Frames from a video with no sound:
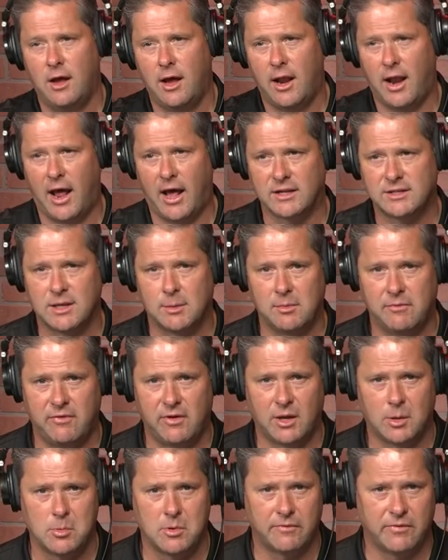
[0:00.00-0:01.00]
and ask him if he
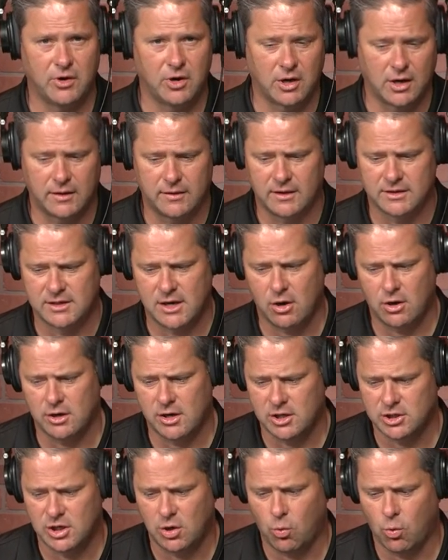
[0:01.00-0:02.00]
can come over here and get this air
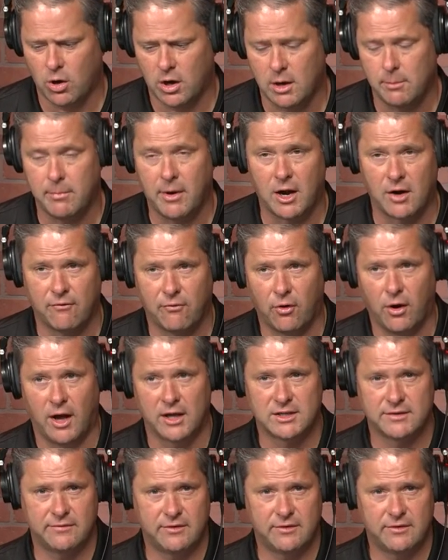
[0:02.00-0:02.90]
conditioning working better for us.